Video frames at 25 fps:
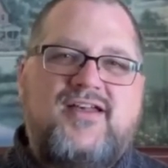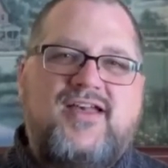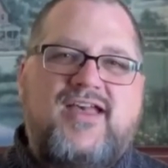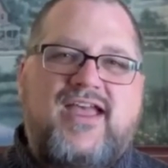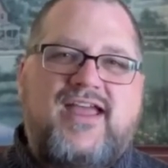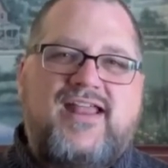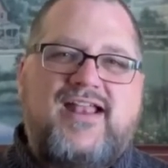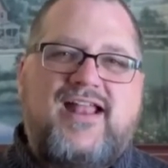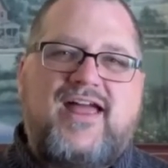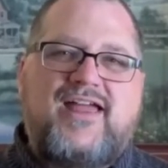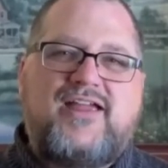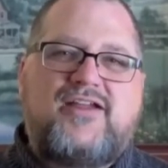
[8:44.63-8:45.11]

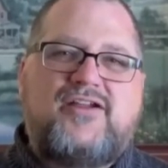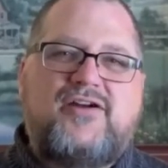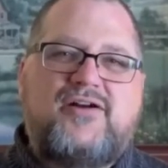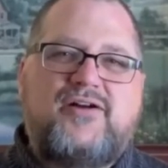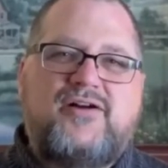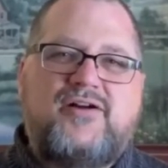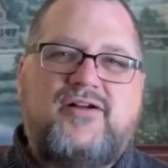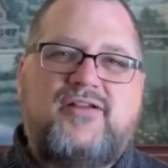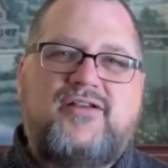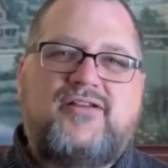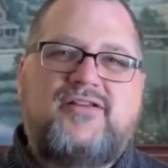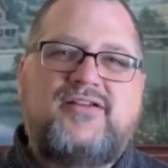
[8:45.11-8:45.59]
and I
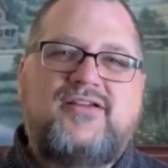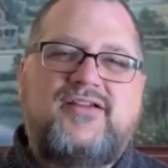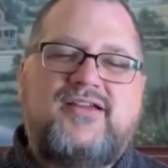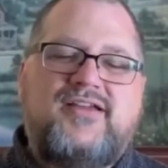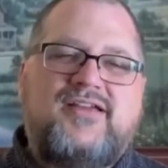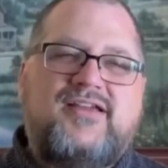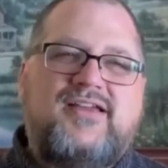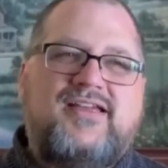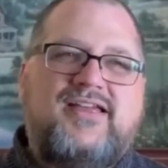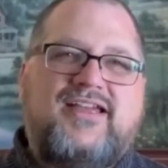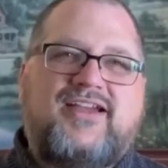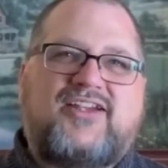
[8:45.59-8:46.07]
could
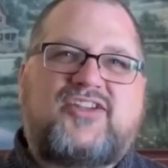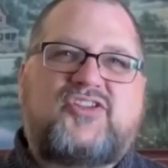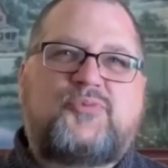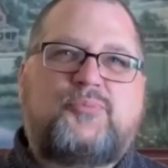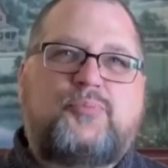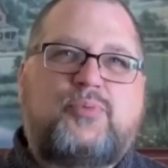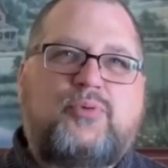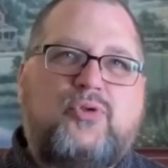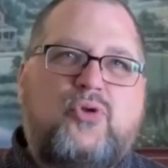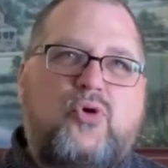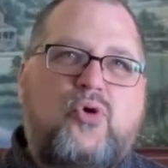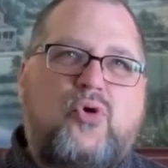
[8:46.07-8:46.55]

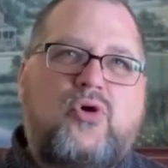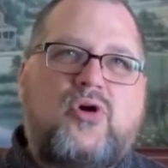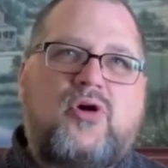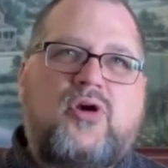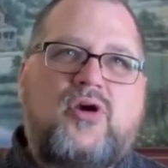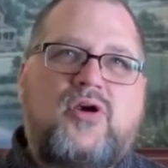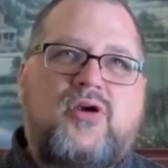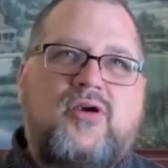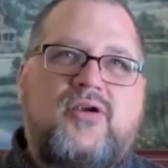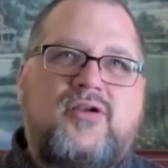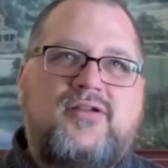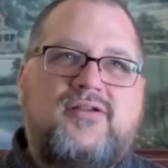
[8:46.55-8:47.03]

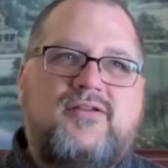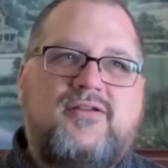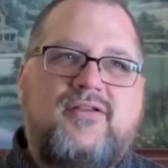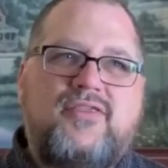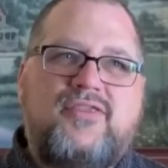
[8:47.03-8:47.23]
explore